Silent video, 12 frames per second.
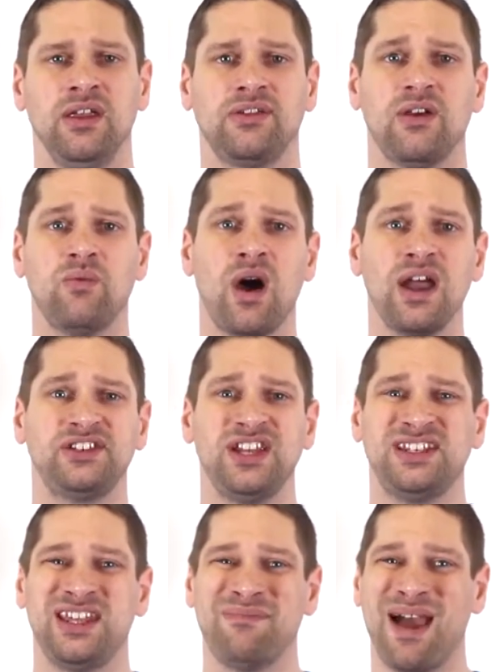So why
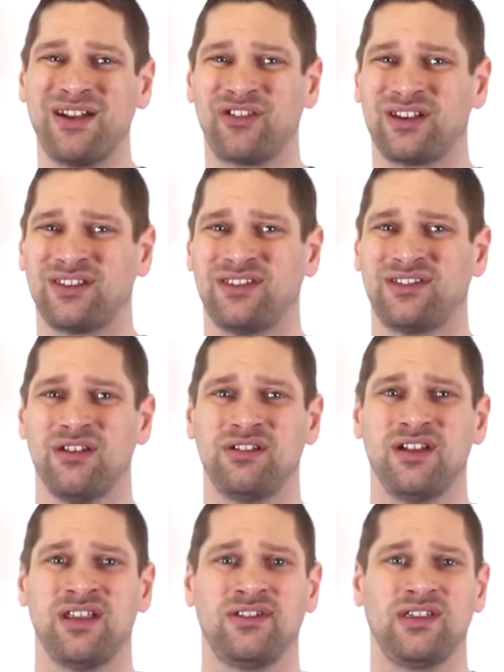GTmetrix is so
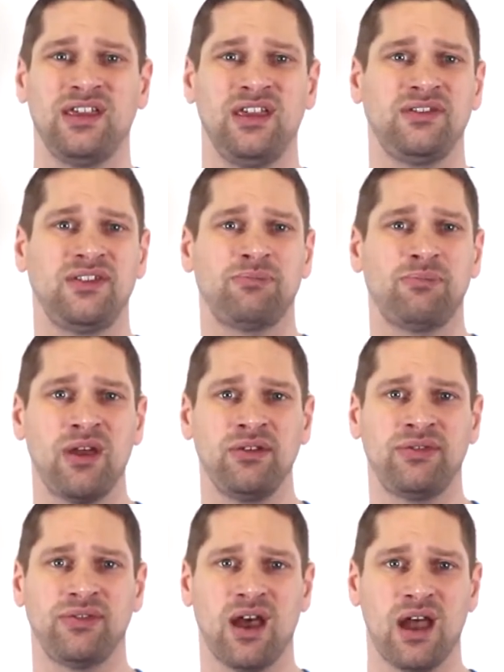good is it uses both
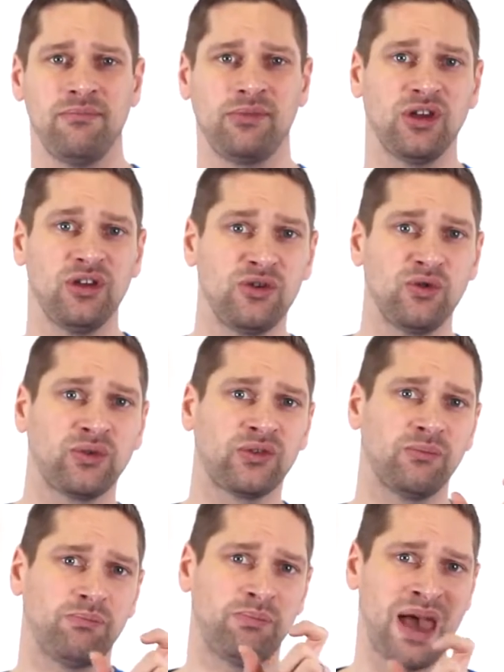Google's
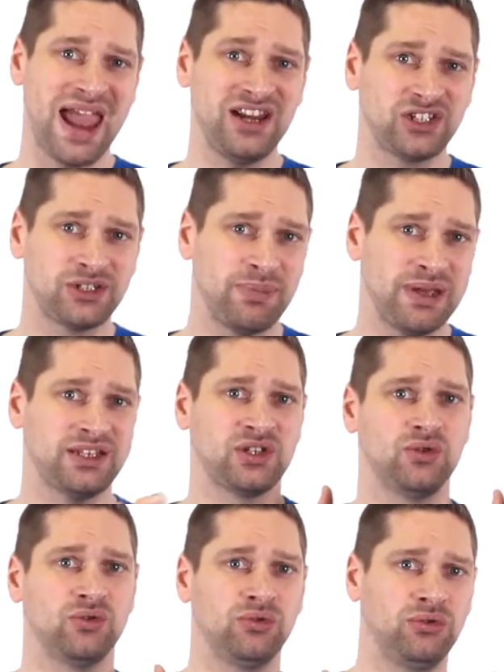page speed
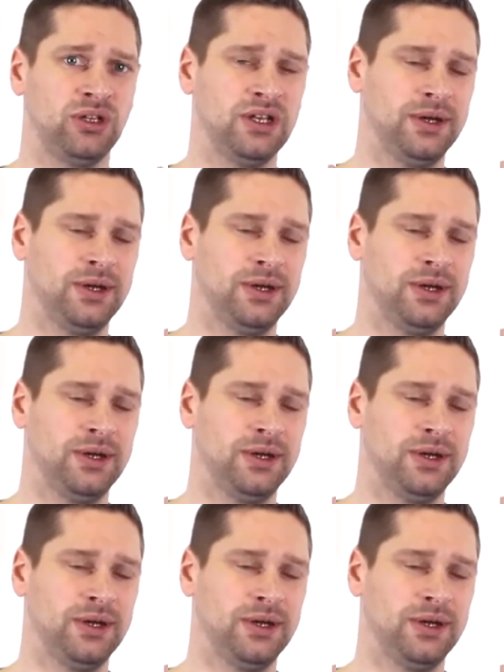tool